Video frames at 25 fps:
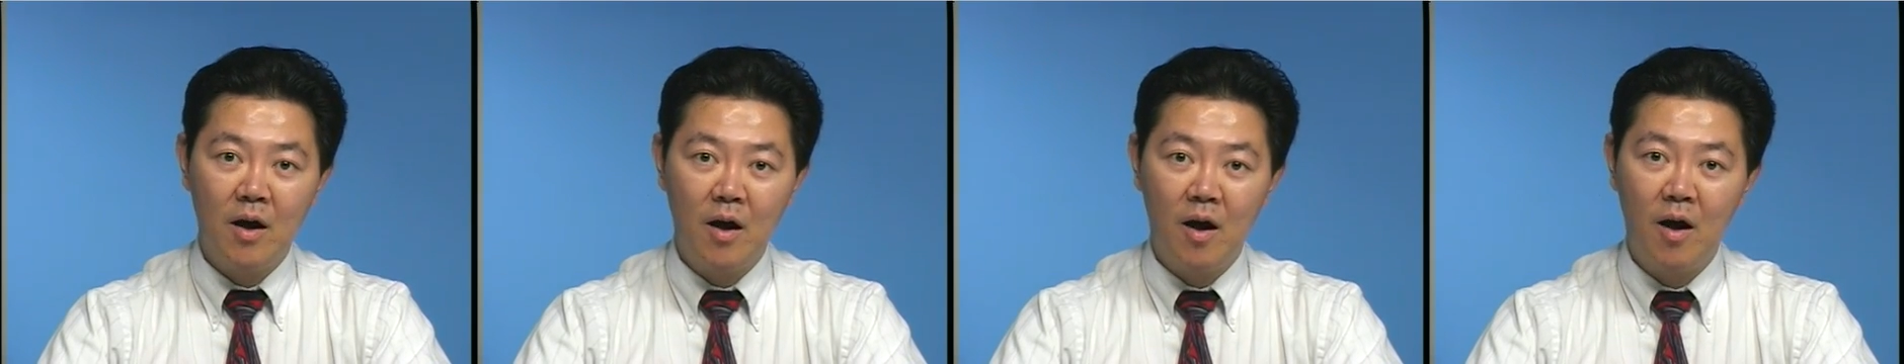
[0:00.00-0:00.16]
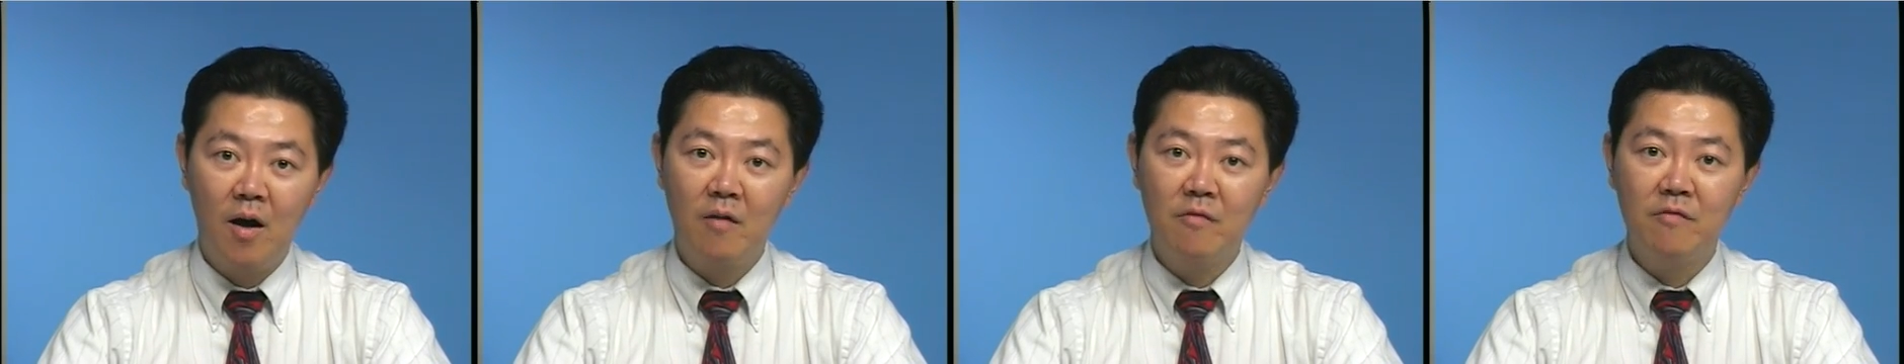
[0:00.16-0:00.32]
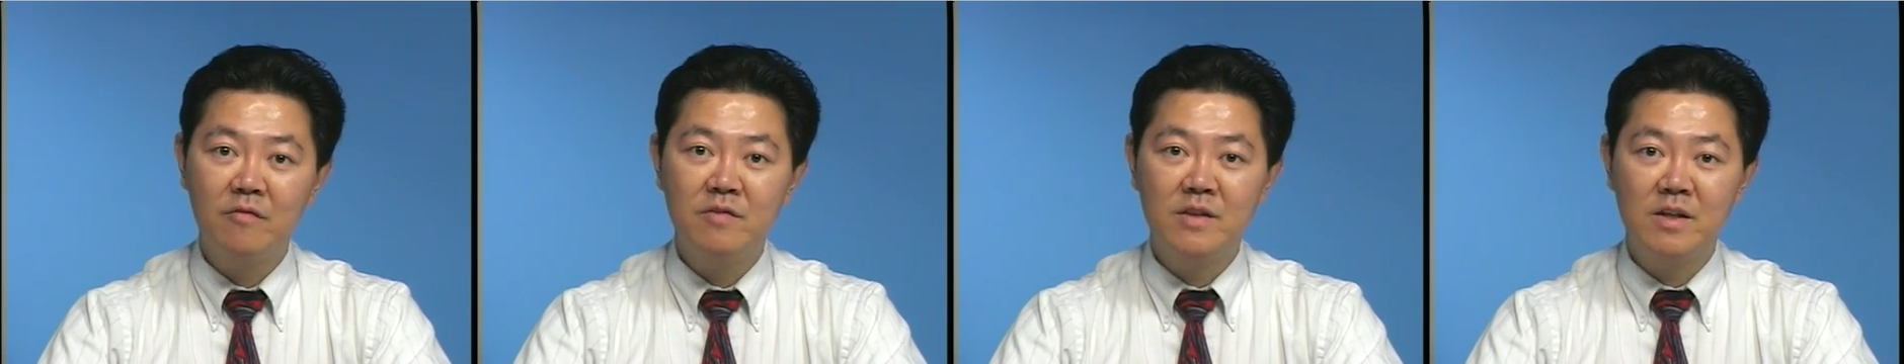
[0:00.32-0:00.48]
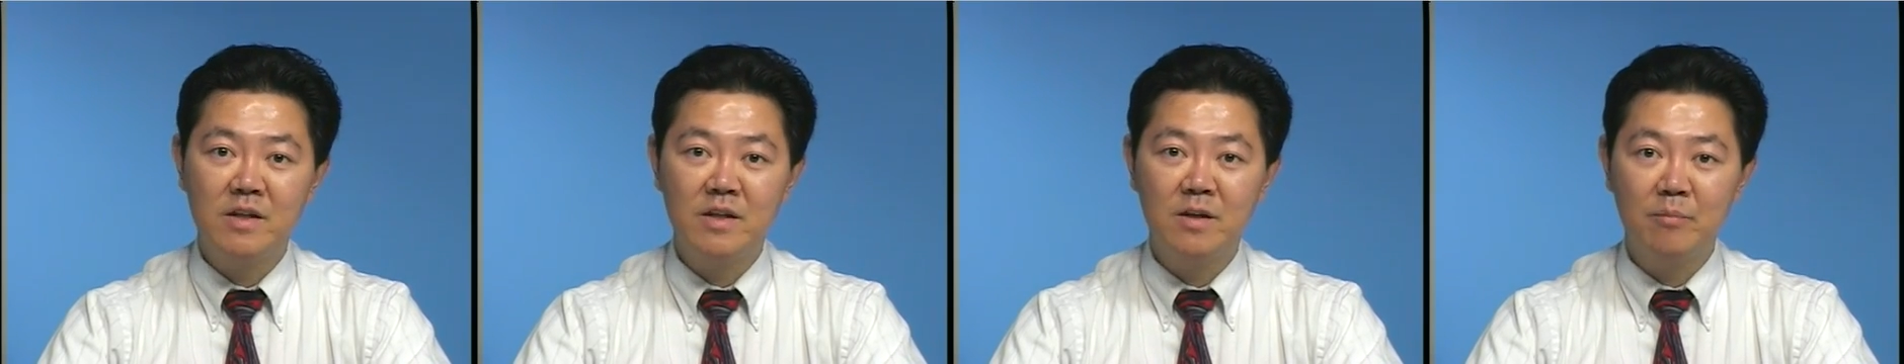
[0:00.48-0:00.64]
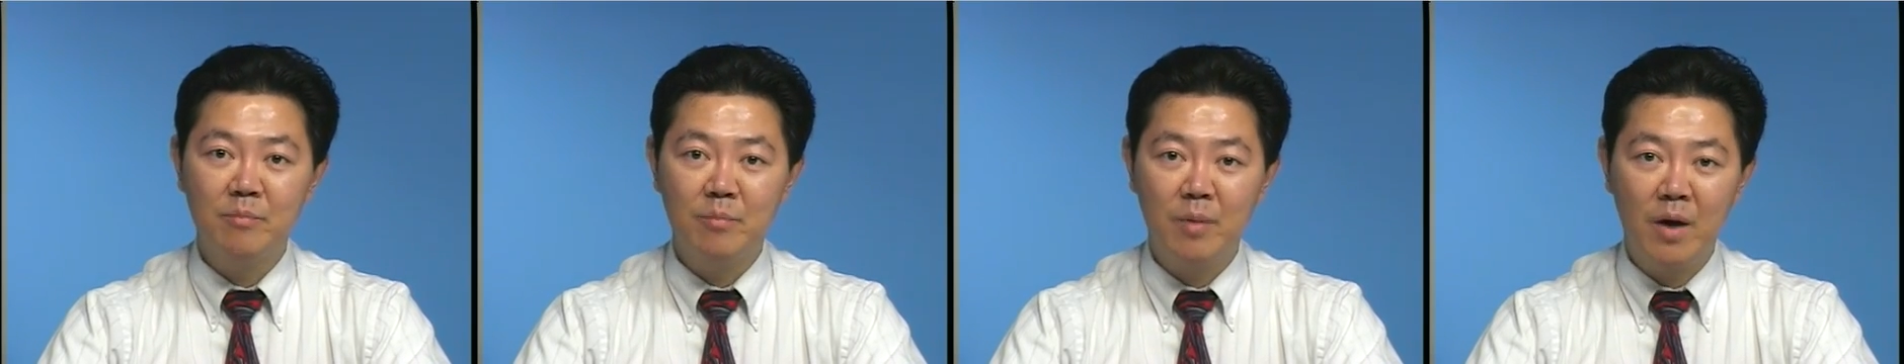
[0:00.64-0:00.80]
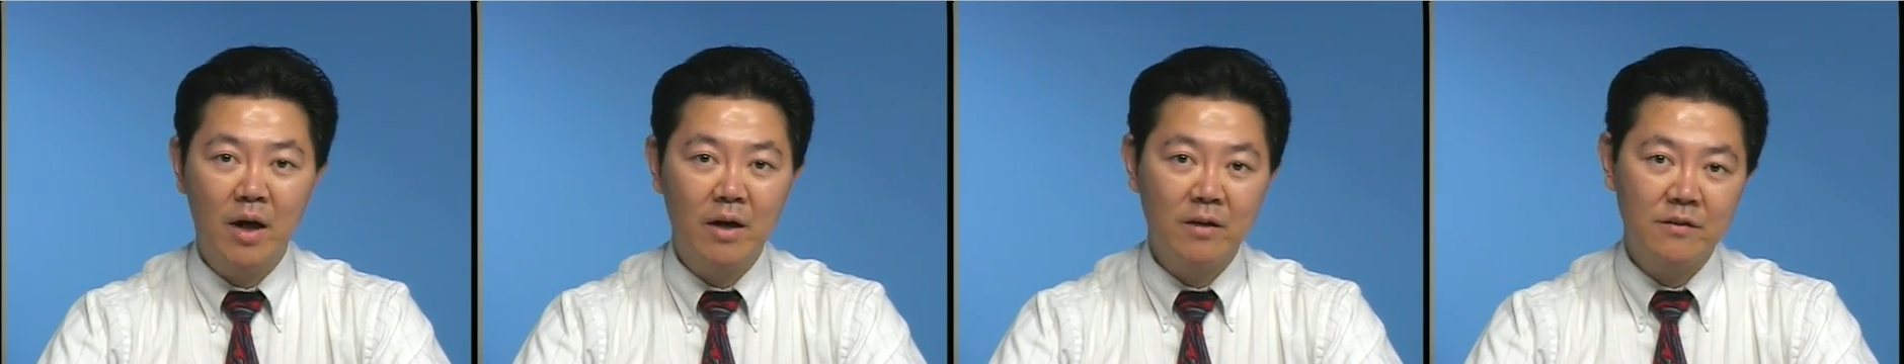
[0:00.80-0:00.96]
of
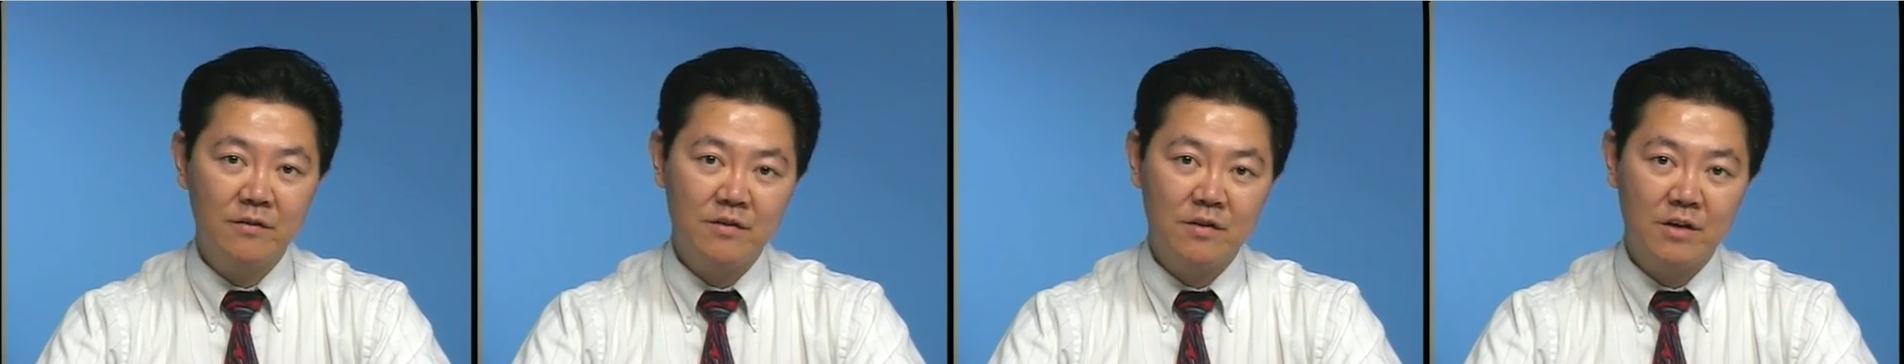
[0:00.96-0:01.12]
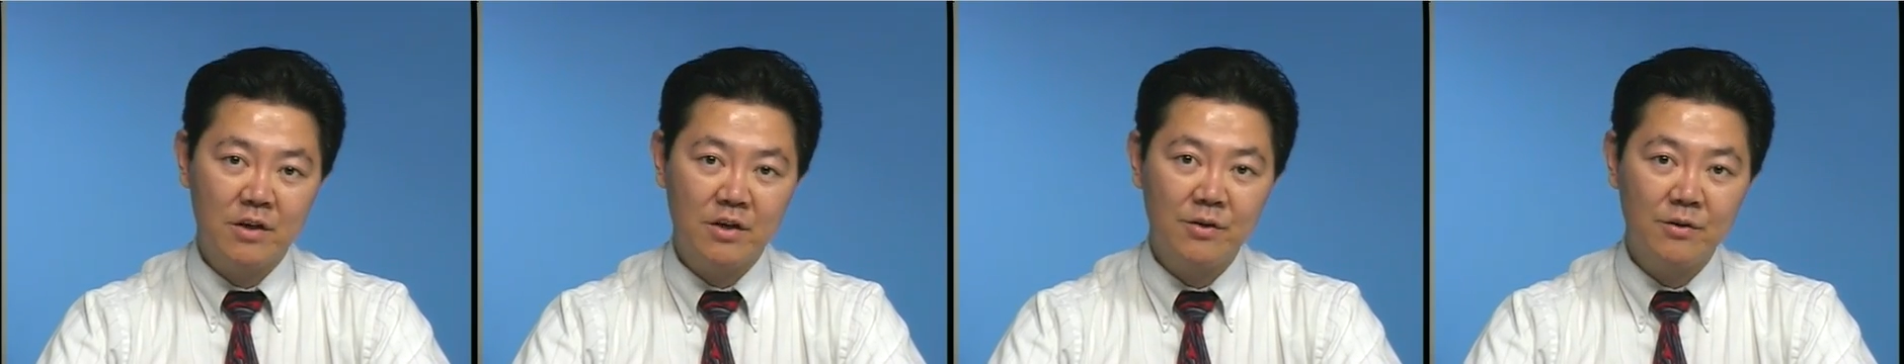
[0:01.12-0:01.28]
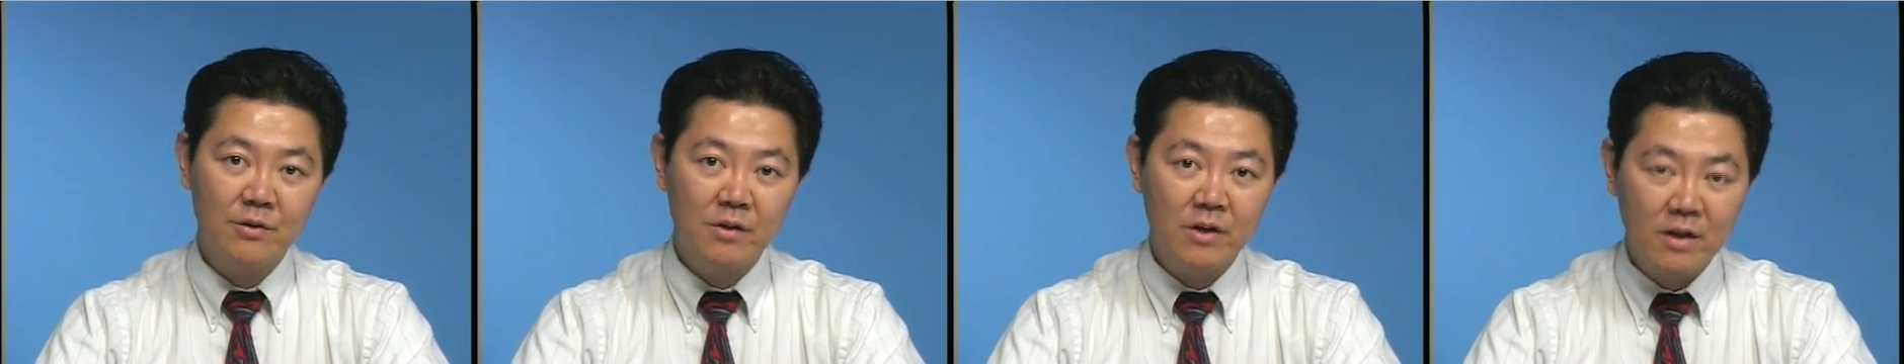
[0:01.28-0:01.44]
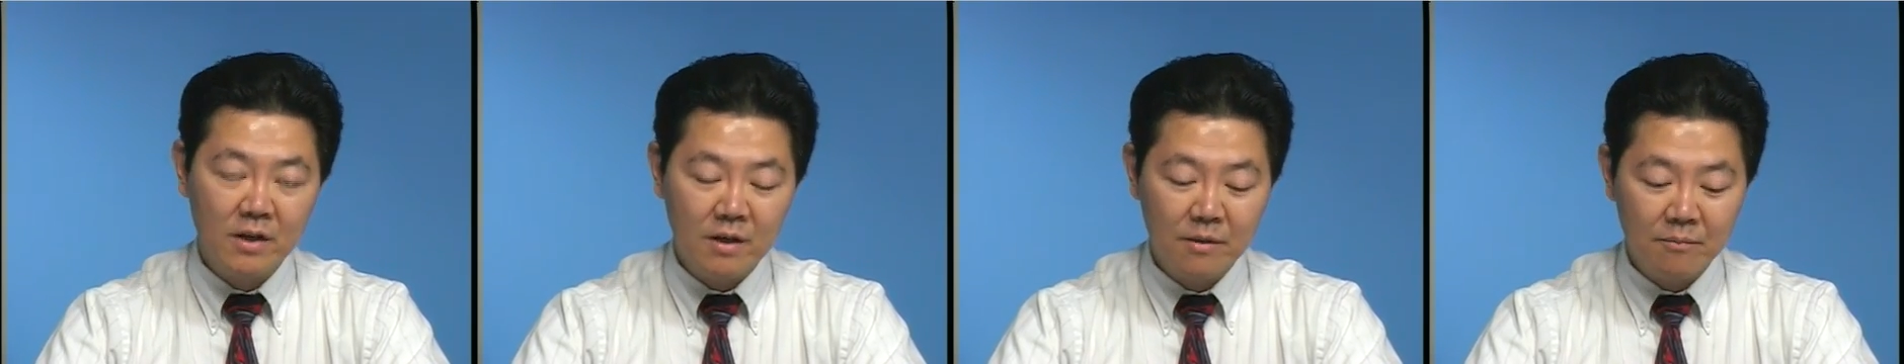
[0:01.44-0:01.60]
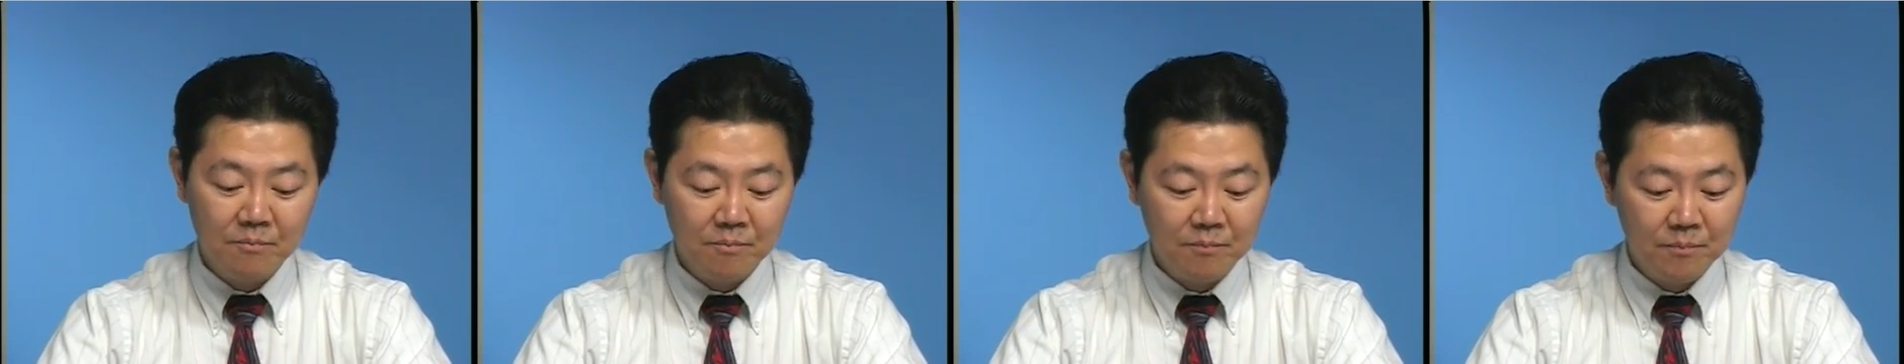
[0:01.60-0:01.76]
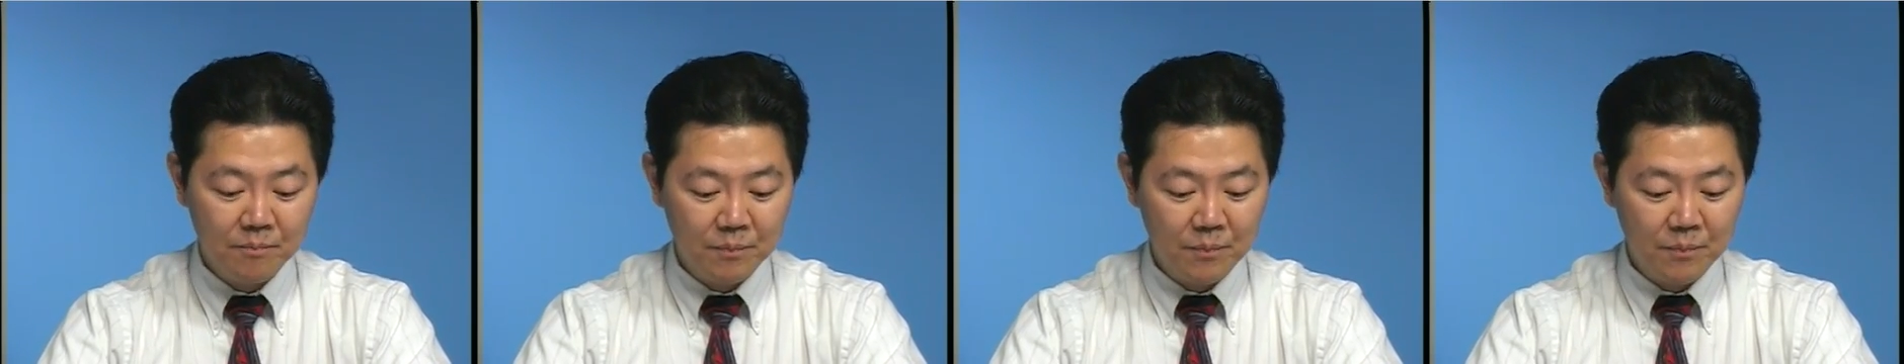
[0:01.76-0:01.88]
the bond security.